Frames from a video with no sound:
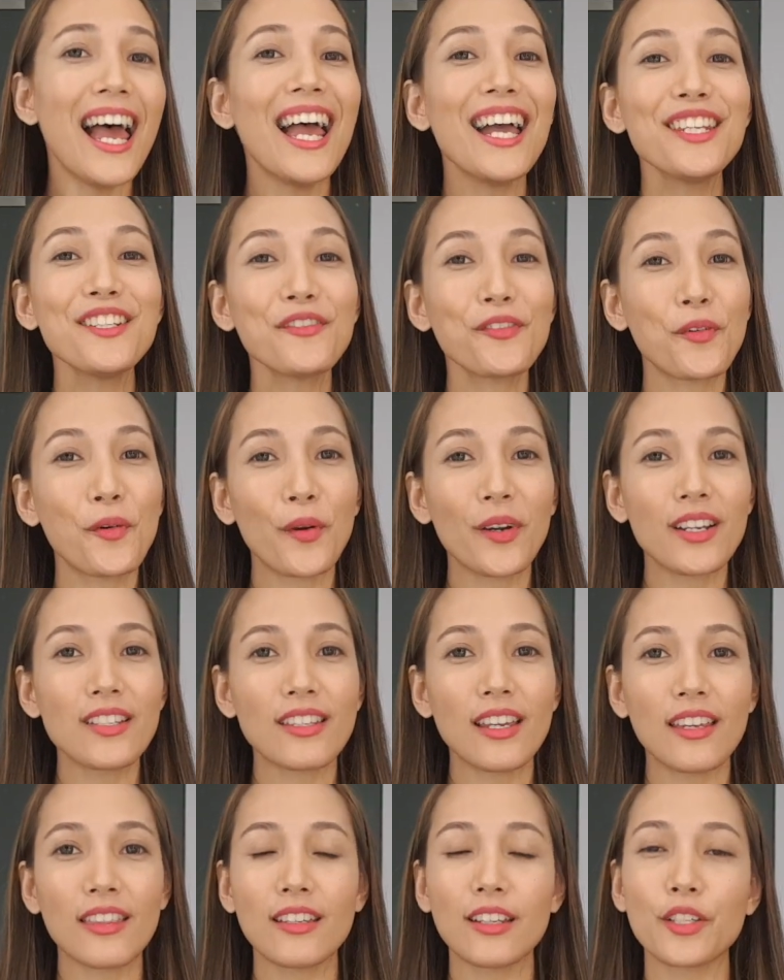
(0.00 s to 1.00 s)
And of course,
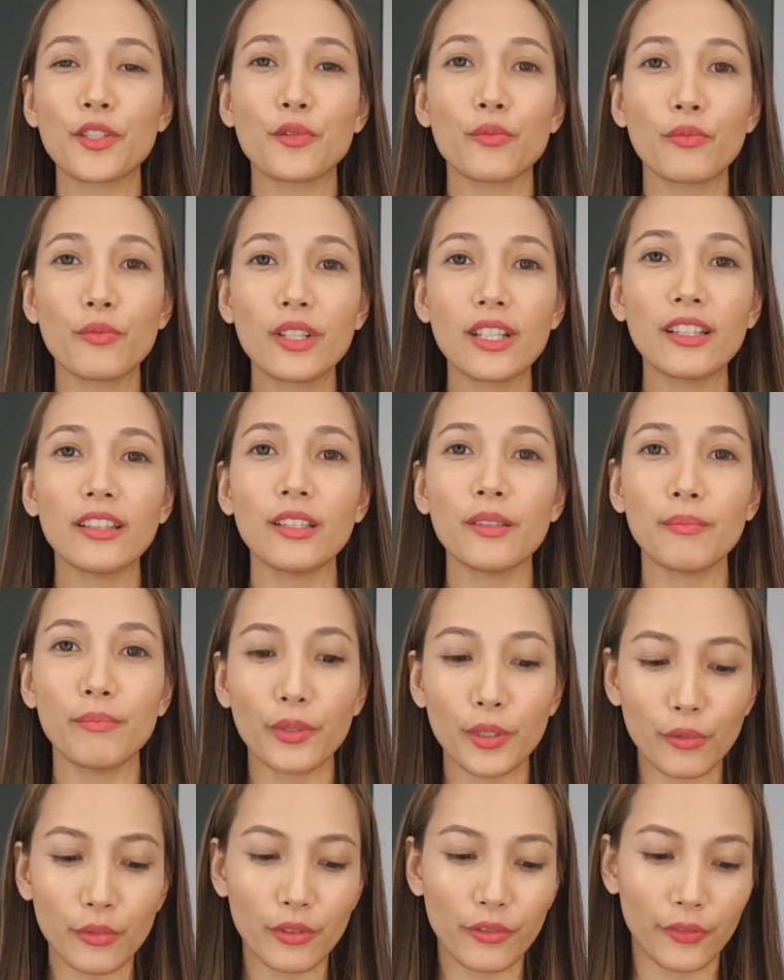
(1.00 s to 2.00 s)
I think it's really
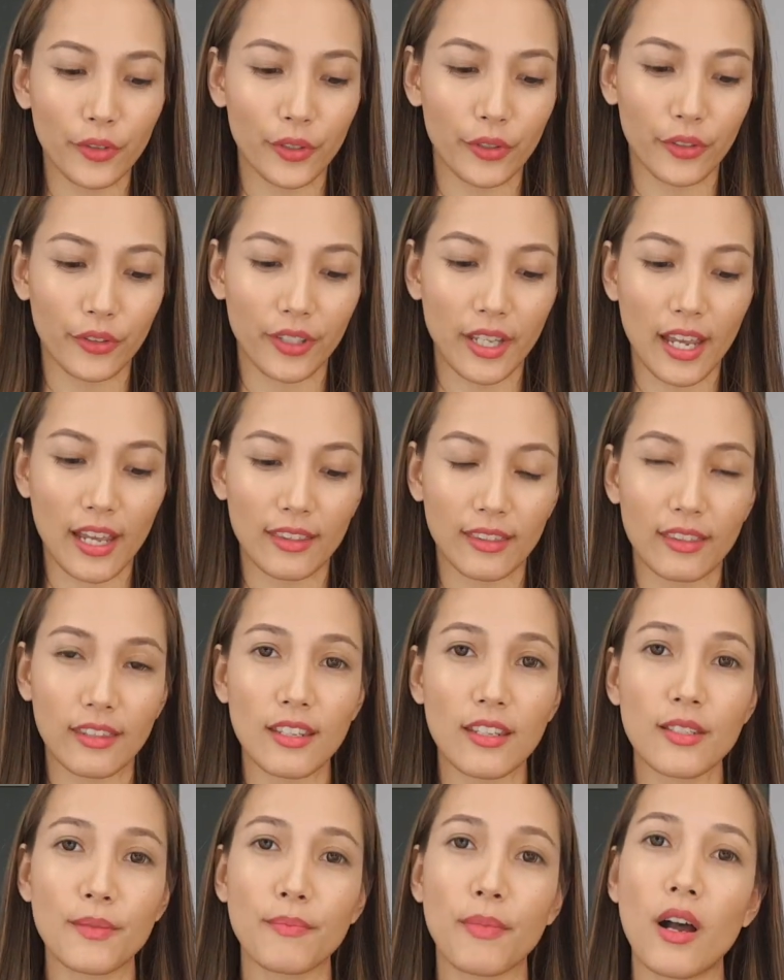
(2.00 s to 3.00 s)
beautiful that
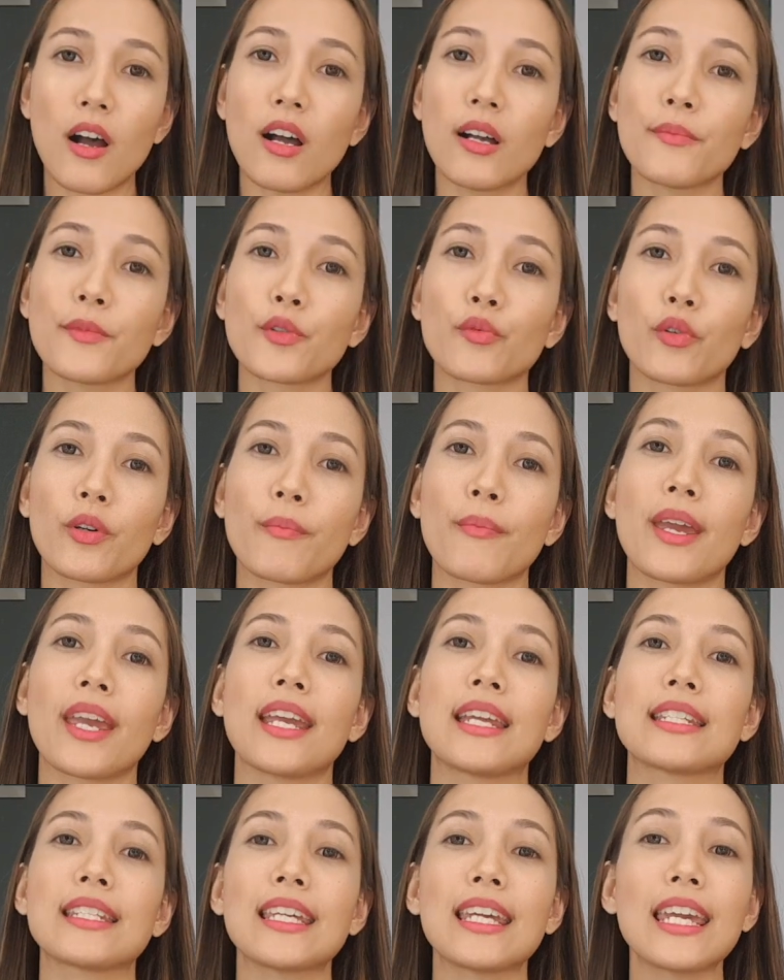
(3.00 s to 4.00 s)
these balms were
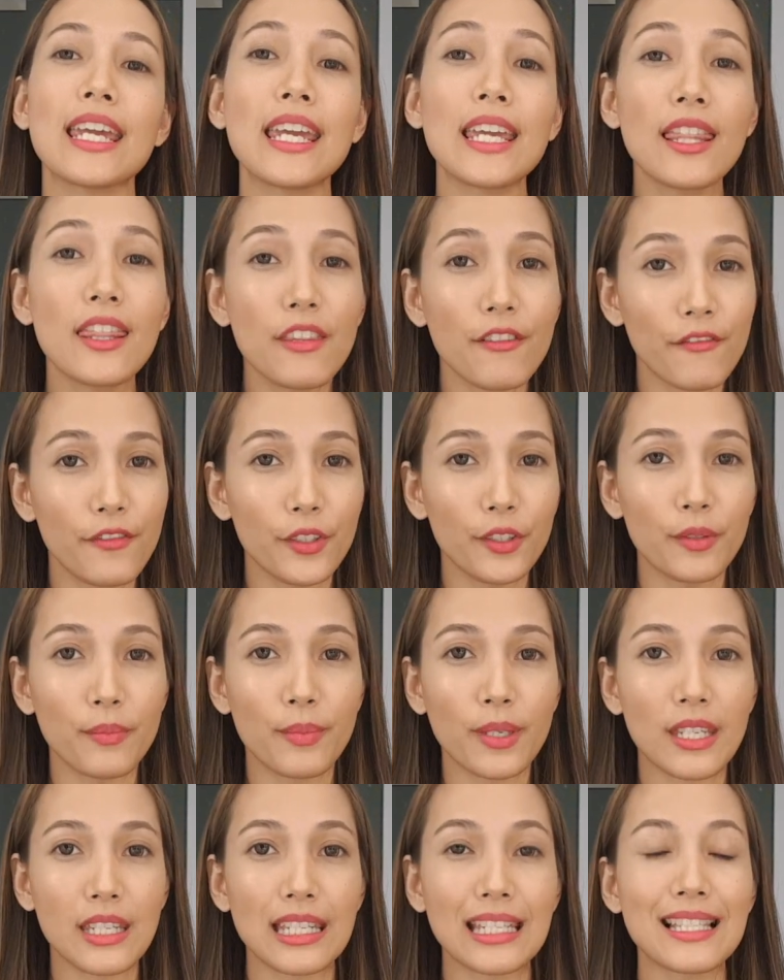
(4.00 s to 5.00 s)
made in the
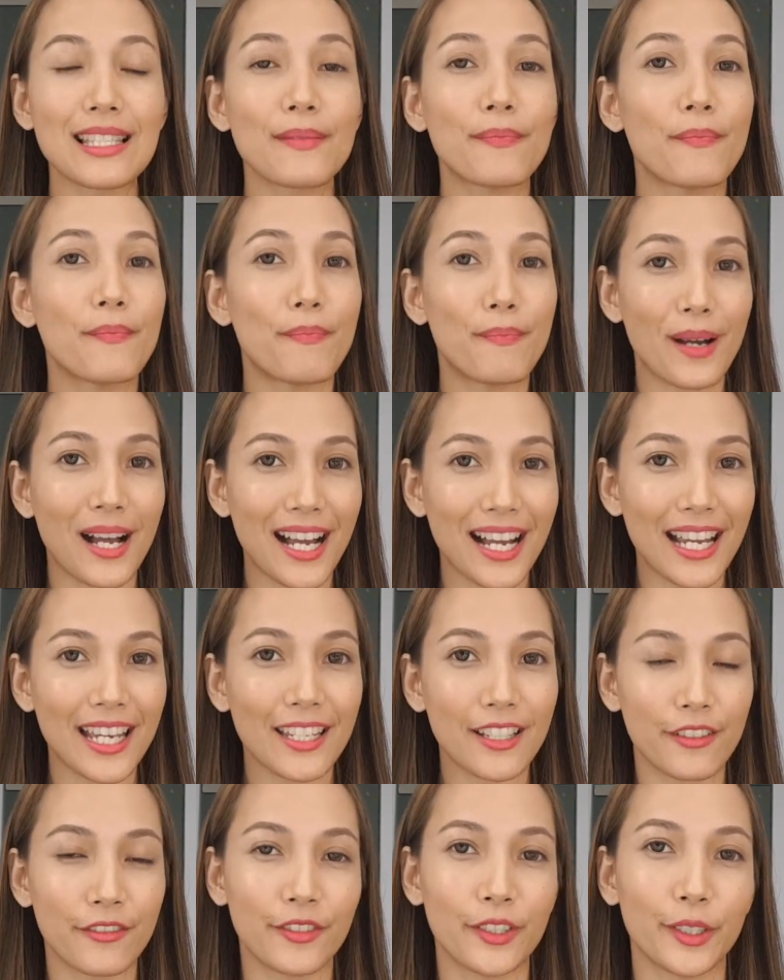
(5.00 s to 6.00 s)
Philippines by
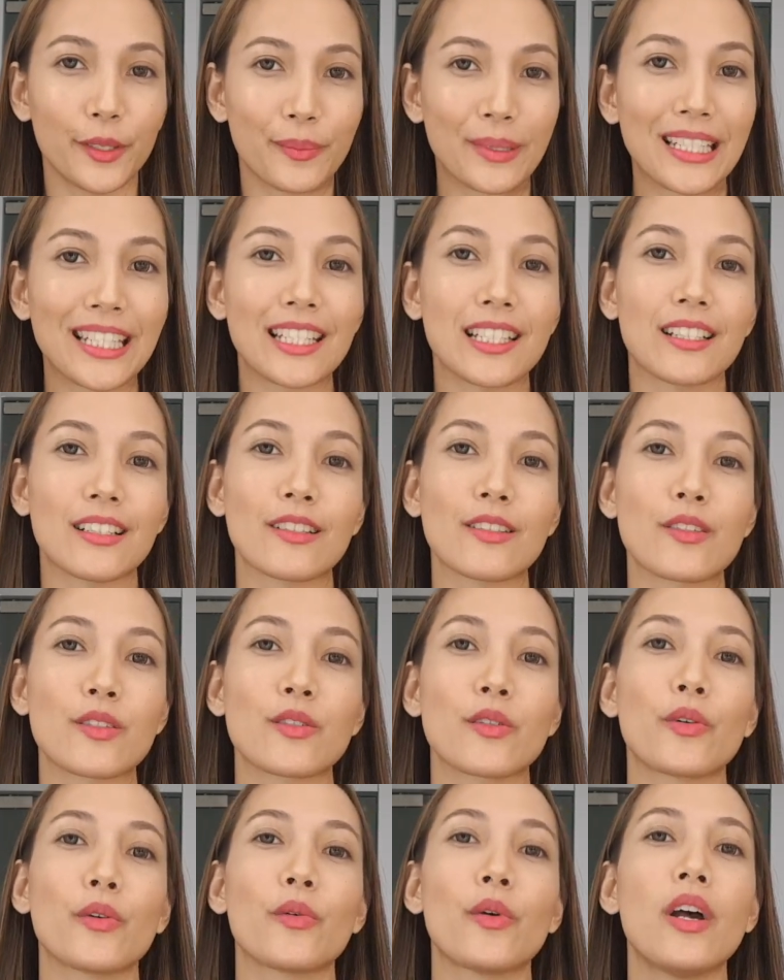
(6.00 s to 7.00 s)
a Filipina.
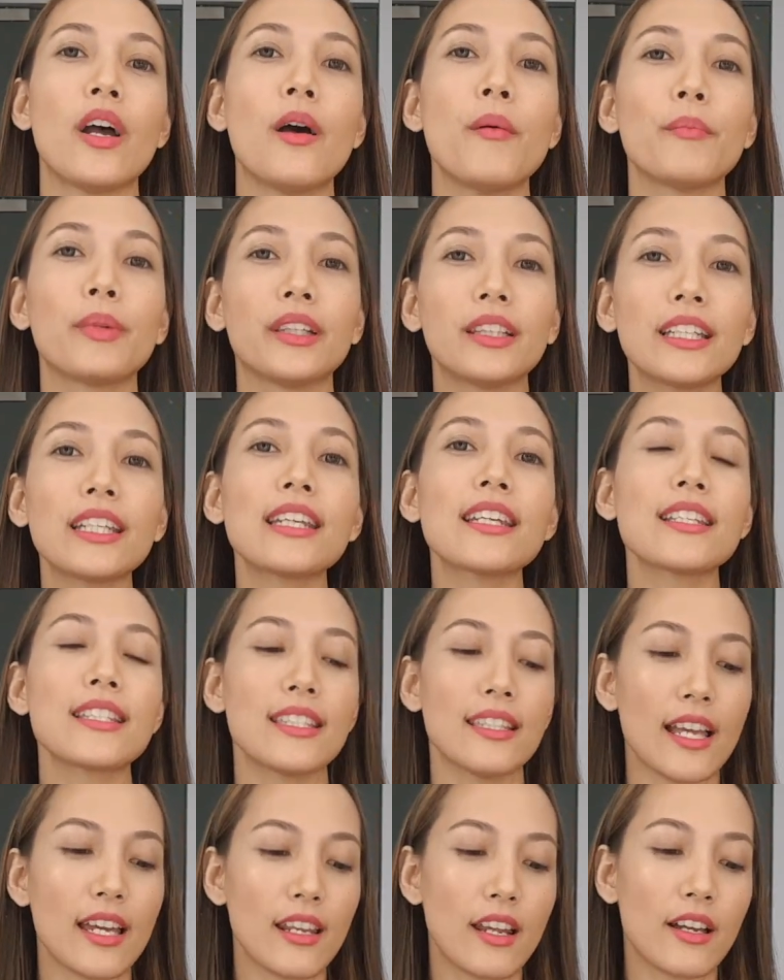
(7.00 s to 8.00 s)
So please
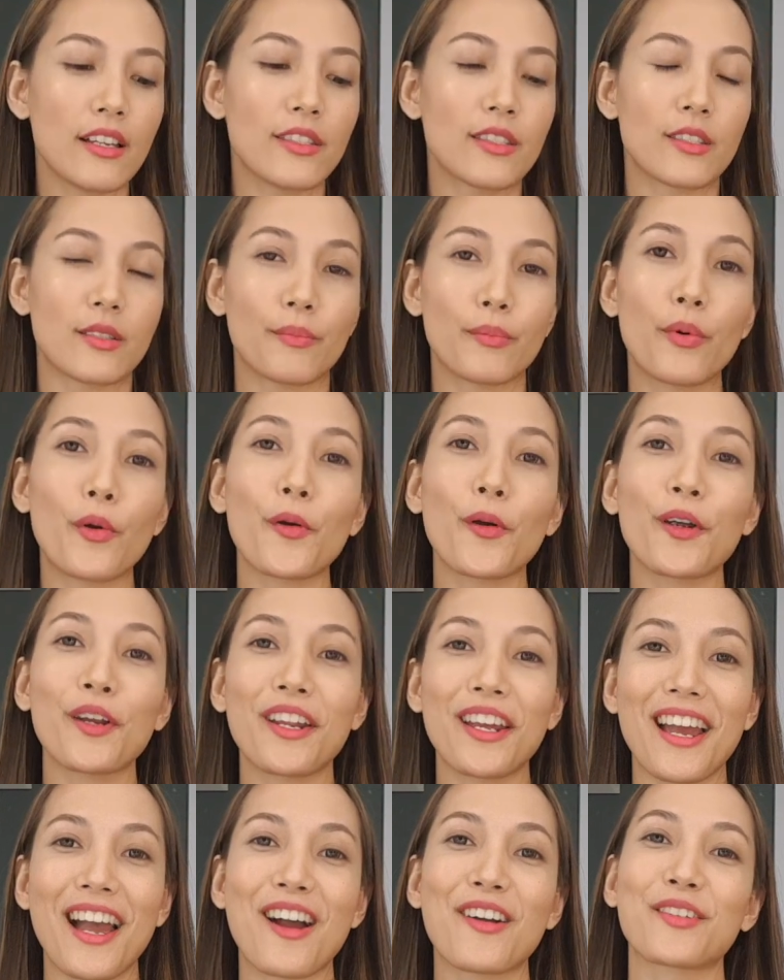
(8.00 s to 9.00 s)
let us
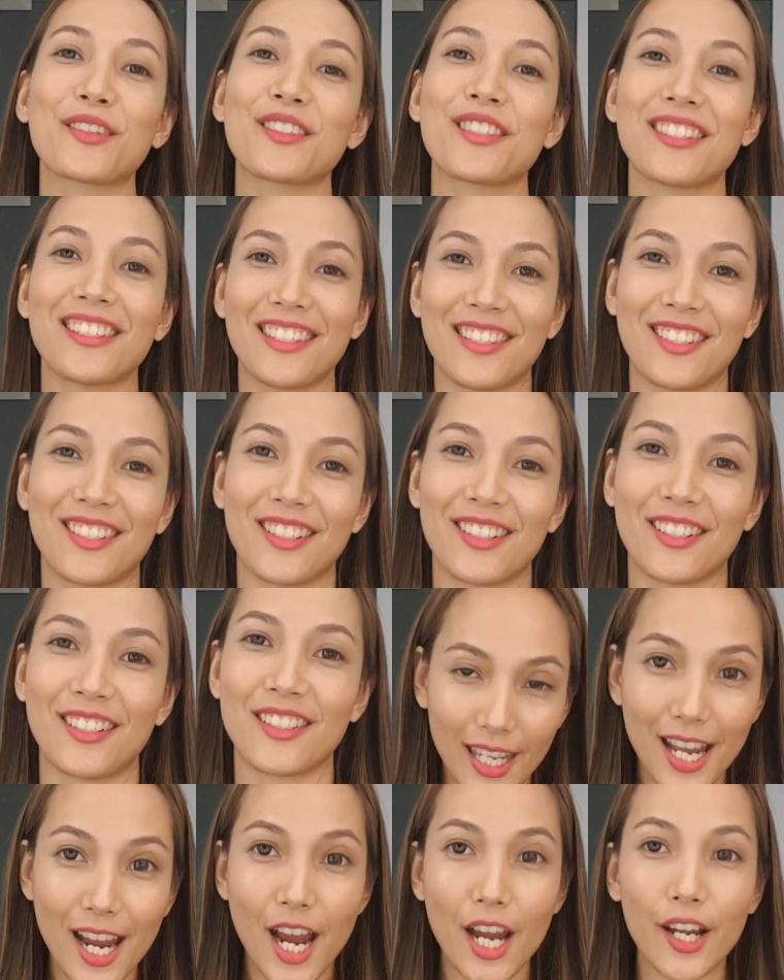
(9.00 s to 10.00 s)
support our sisters.